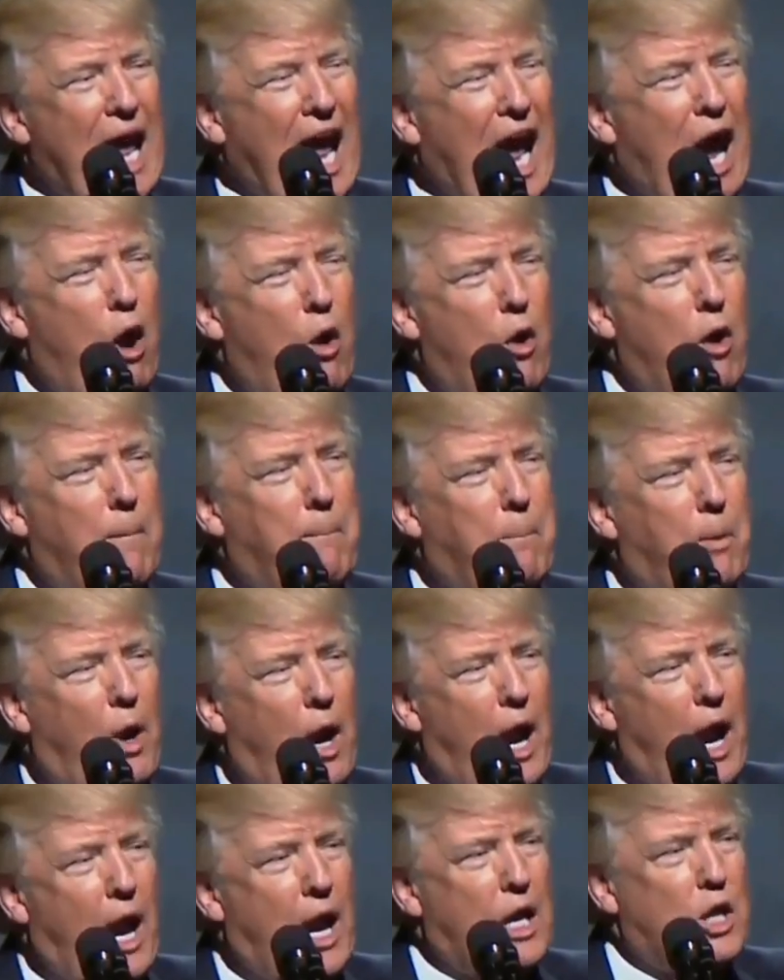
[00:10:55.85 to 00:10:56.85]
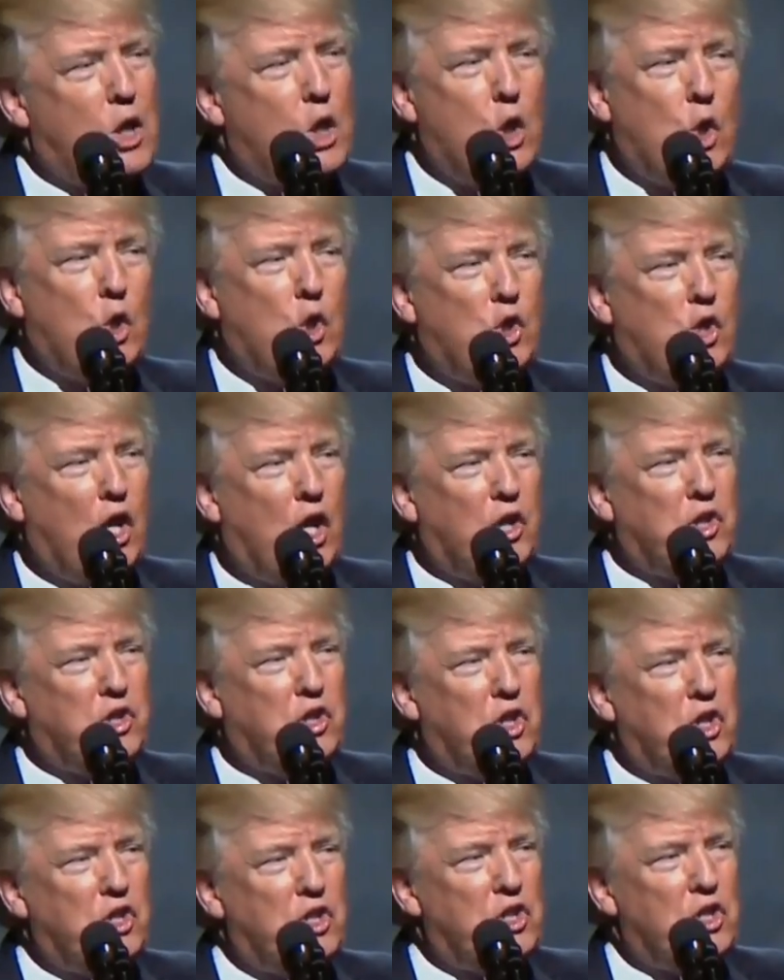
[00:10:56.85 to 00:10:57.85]
our brand new
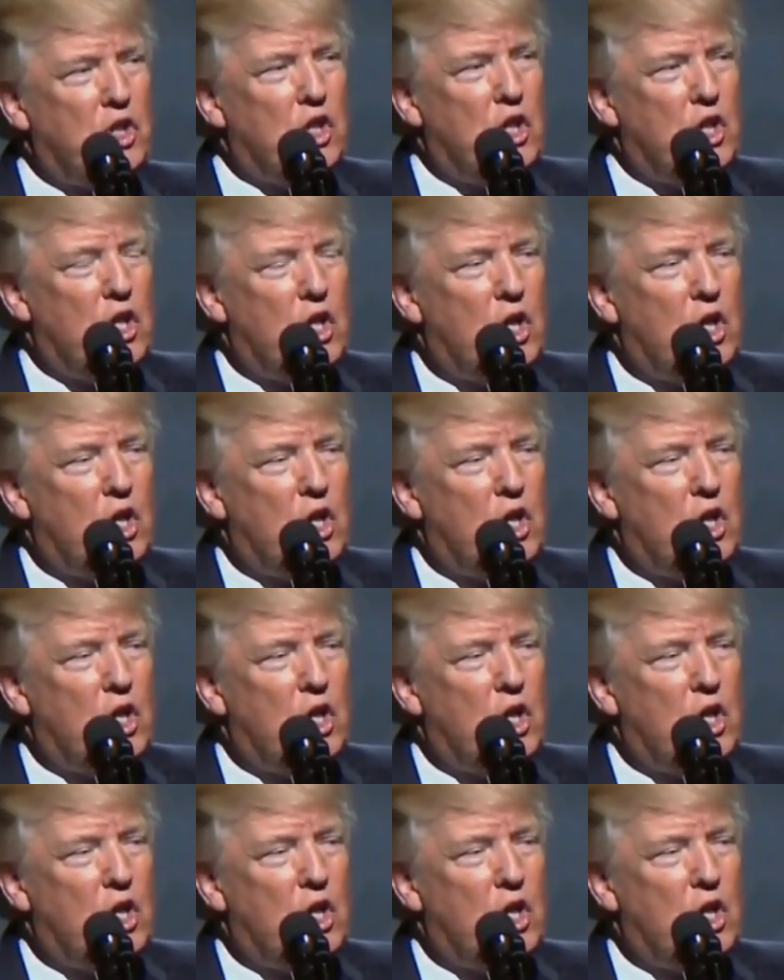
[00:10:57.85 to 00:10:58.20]
justice,